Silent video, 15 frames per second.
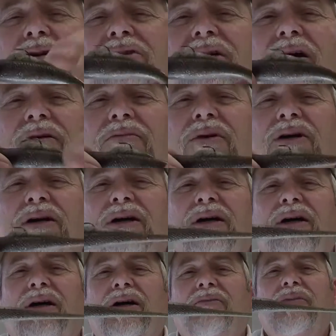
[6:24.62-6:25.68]
some.
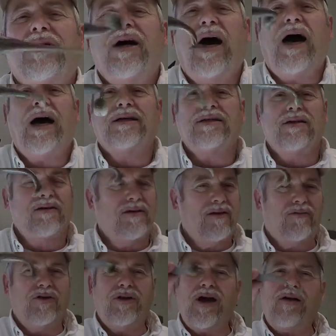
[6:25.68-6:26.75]
But guys, if
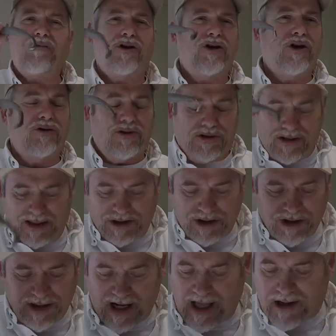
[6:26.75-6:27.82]
you never used these,
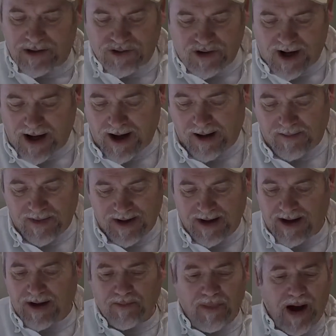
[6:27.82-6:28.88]
you got to try them.
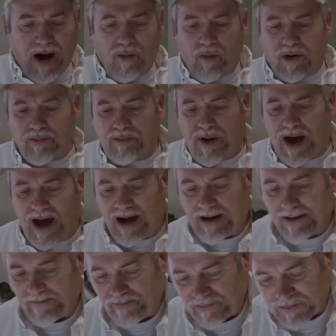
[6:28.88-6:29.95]
Buy one pack.
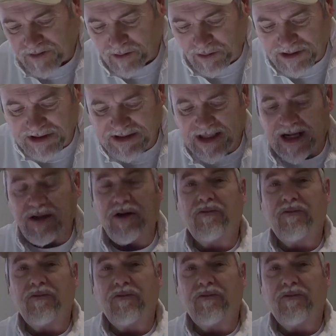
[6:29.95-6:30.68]
What's it say there?